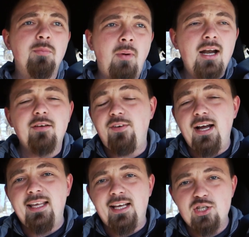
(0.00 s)

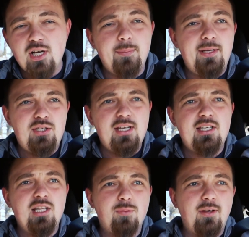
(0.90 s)
modifying a Shelby
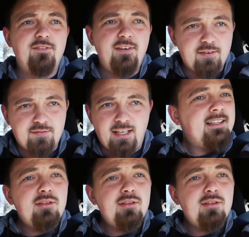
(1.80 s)
GT350?